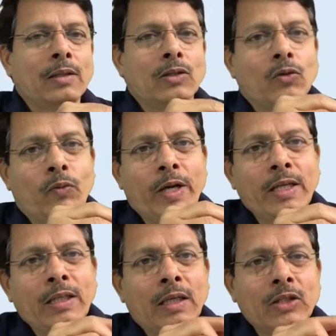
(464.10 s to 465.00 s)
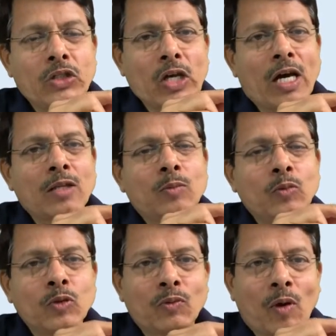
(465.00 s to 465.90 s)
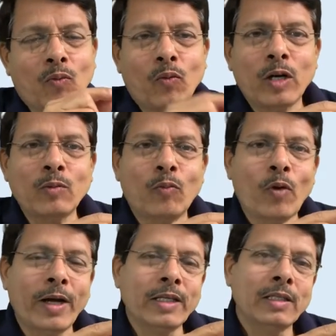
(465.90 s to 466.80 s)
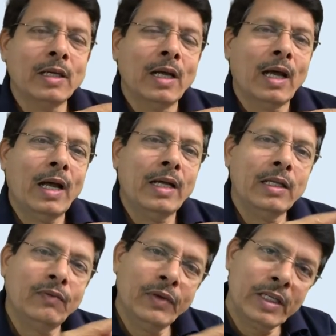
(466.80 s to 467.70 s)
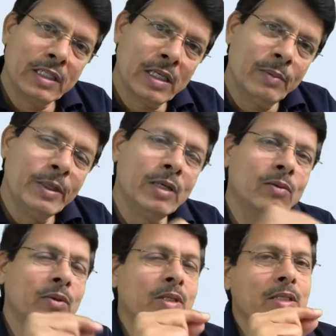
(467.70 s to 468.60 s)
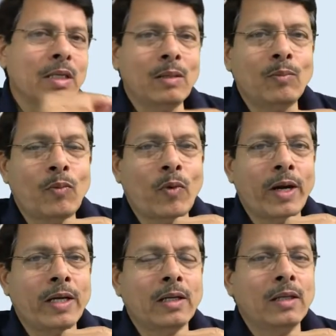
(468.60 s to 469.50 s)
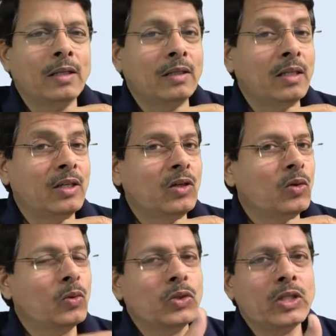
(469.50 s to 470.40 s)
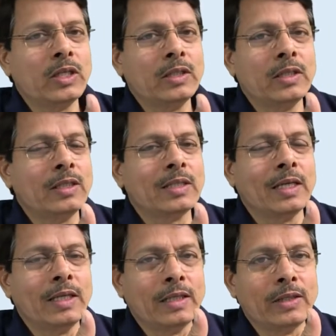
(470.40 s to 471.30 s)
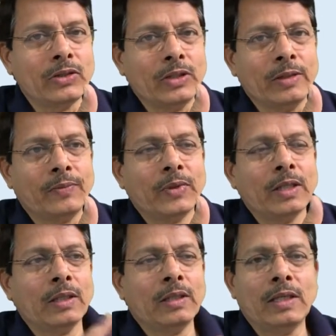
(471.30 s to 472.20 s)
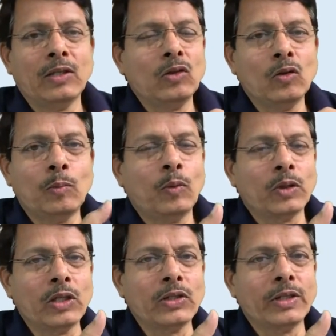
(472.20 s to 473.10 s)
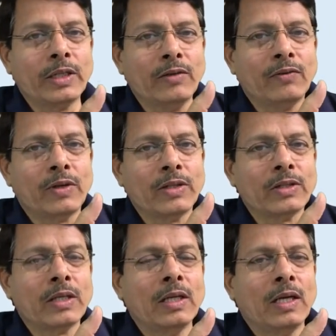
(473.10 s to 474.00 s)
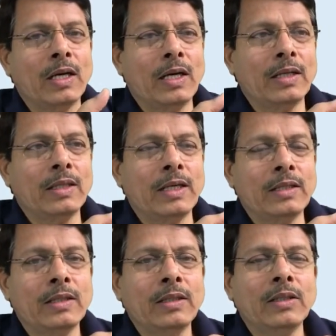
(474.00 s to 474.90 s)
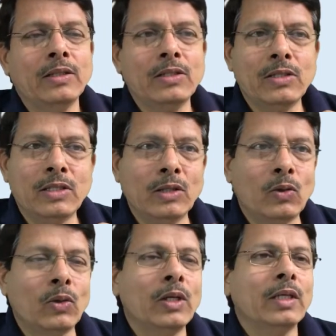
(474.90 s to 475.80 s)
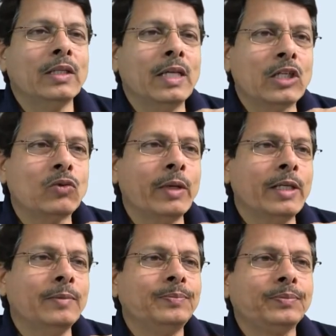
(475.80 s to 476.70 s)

So when a charge moves from one point, and if it is coming to the same point, there is no change in its energy, there is no potential difference, and that is a 0. That's why